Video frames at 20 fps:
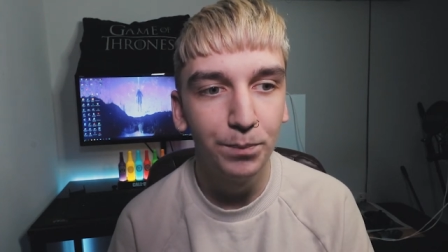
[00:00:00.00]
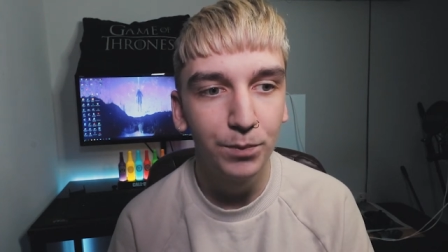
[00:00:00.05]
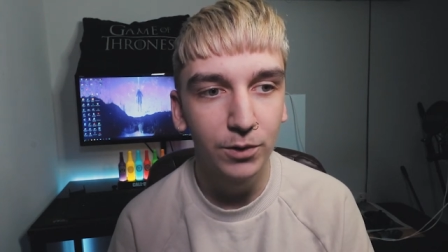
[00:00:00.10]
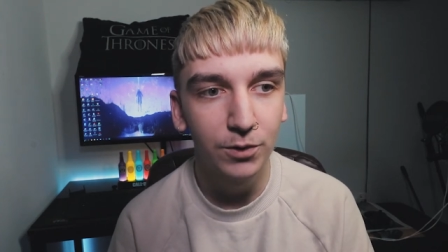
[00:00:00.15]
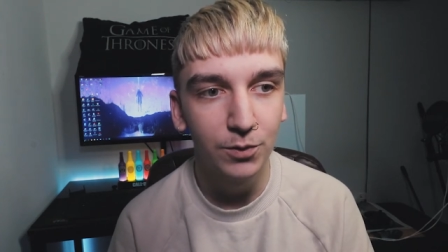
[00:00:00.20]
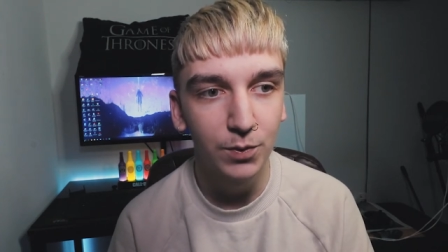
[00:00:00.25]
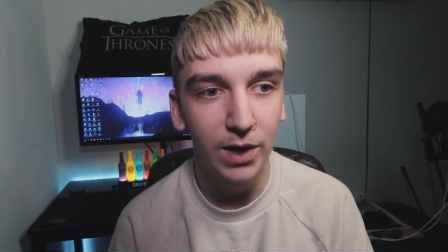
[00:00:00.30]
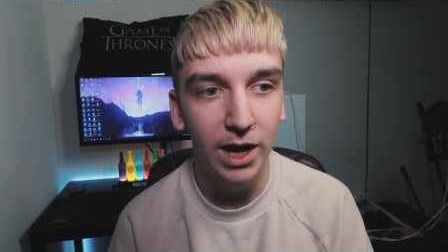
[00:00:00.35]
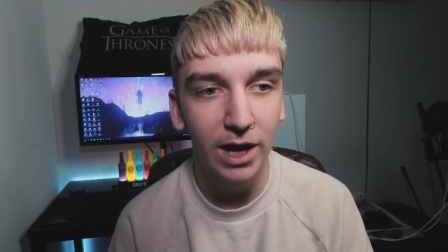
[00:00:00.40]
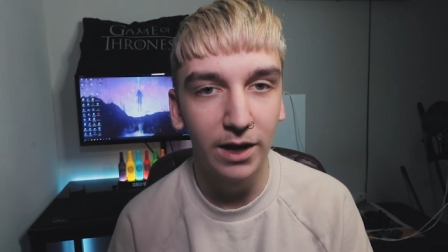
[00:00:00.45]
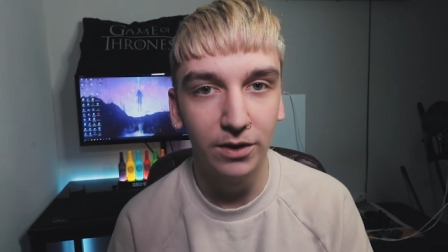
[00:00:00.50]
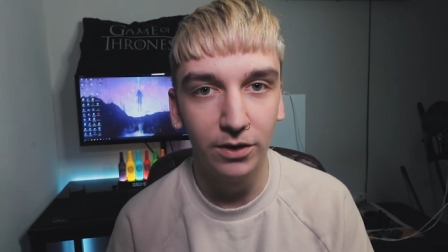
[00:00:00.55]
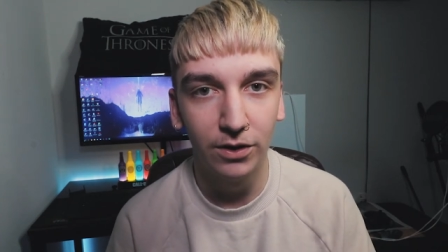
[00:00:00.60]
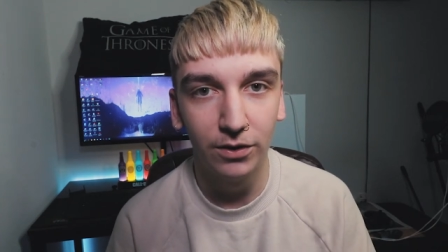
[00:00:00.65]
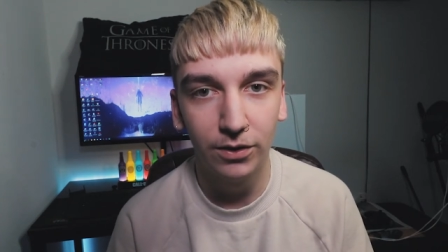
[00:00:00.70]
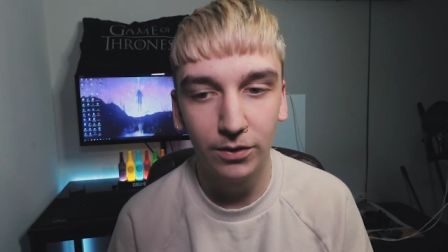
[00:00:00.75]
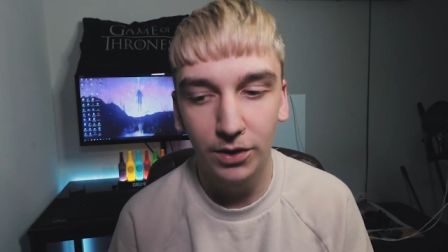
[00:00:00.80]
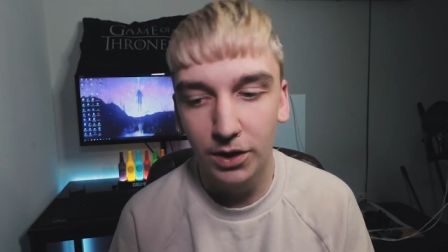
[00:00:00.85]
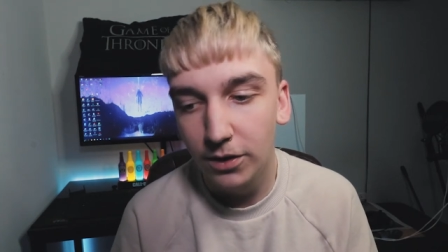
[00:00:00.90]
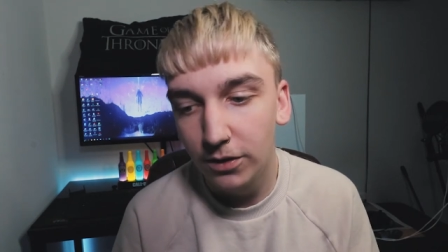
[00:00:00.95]
because we had
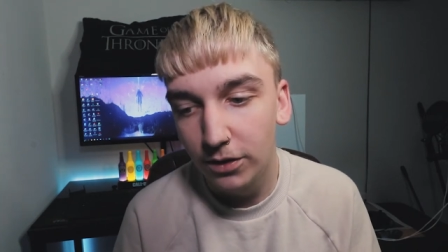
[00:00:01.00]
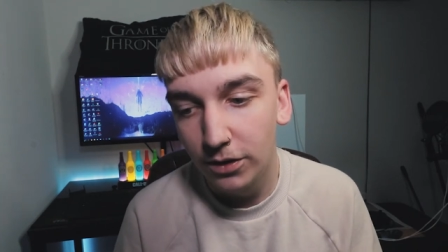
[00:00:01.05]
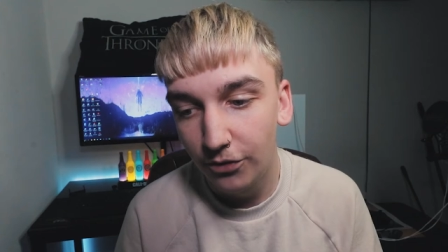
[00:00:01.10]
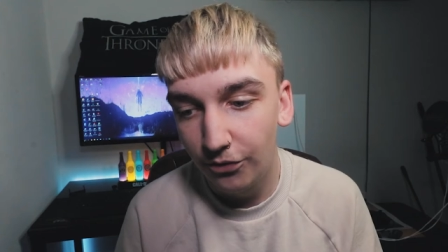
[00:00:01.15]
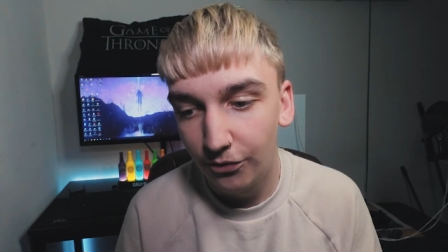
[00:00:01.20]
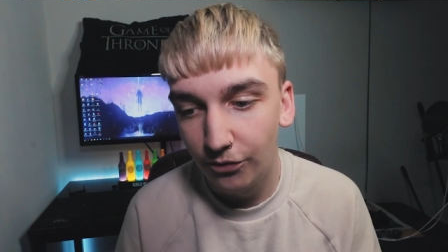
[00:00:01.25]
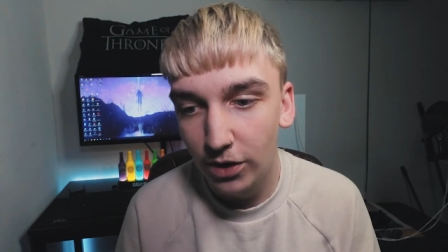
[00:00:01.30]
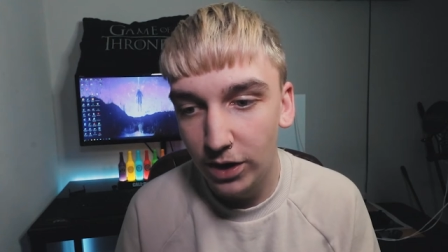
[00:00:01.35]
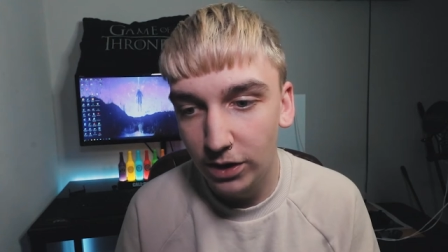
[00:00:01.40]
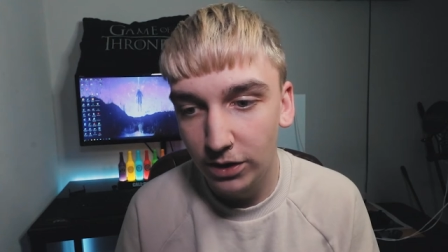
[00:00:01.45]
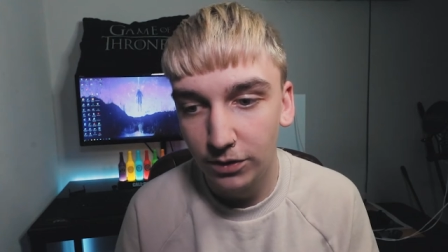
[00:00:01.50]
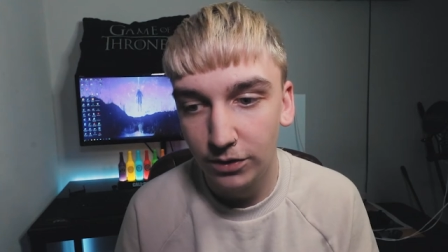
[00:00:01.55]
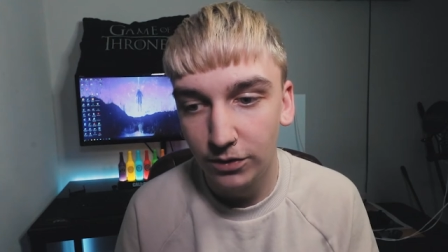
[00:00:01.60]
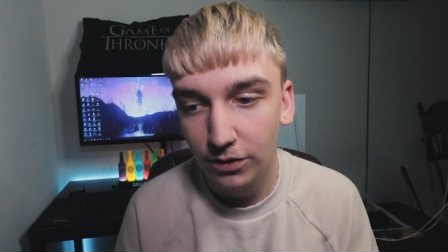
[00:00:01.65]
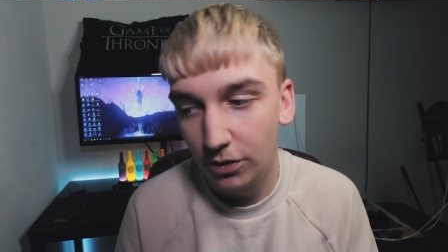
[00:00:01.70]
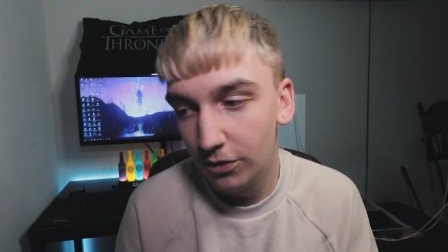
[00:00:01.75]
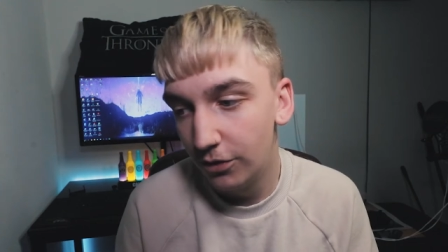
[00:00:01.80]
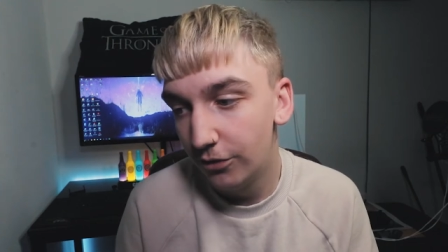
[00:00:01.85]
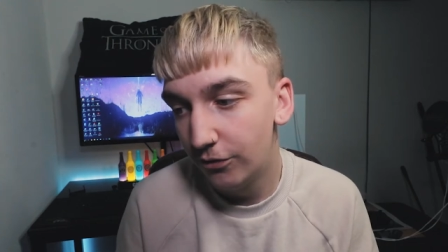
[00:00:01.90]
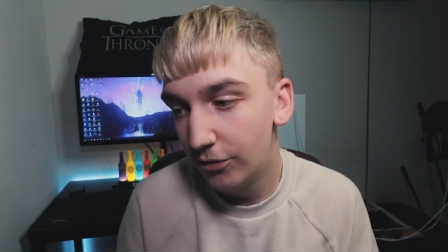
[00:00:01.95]
a friend,
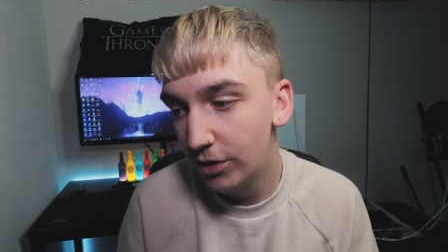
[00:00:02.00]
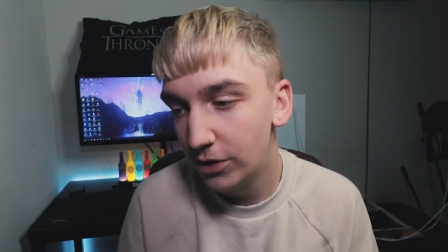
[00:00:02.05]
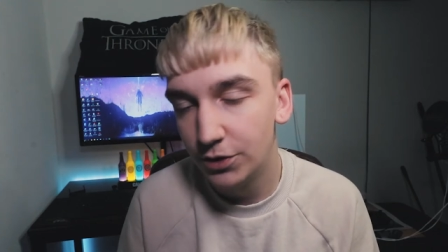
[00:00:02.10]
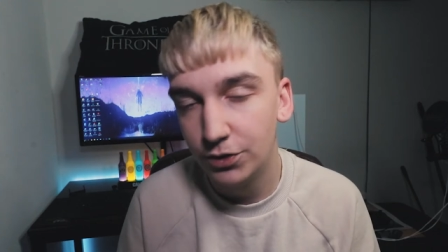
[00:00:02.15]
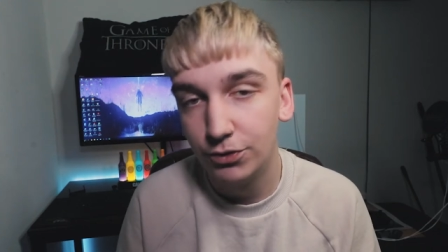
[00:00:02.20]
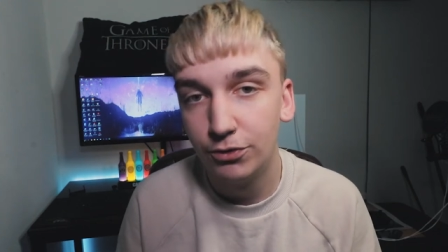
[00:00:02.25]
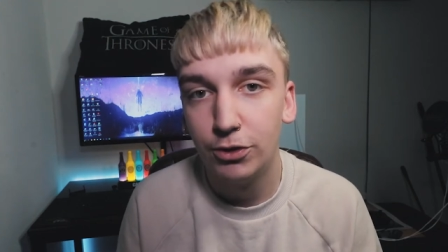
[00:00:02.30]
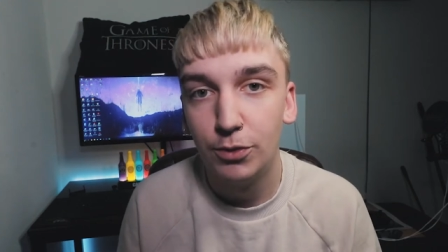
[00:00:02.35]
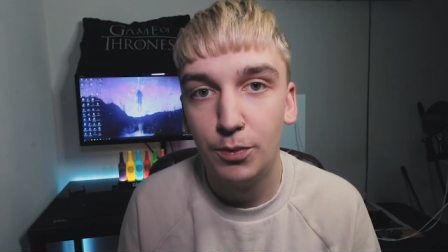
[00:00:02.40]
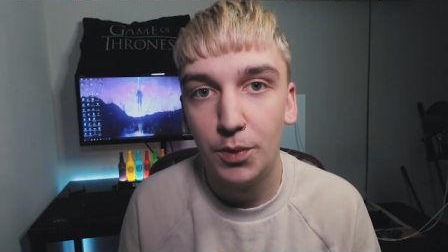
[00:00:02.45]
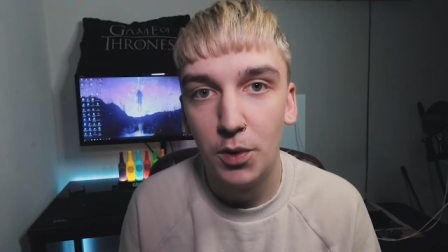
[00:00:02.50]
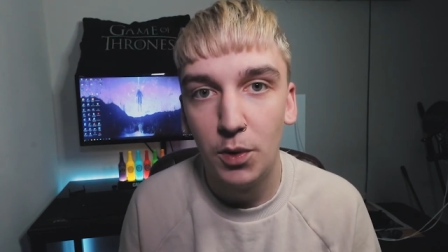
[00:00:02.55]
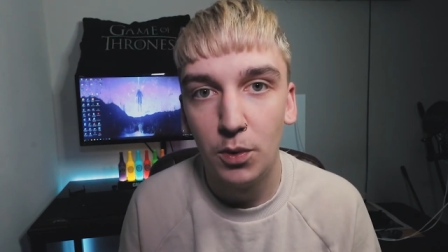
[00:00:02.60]
like a friends group,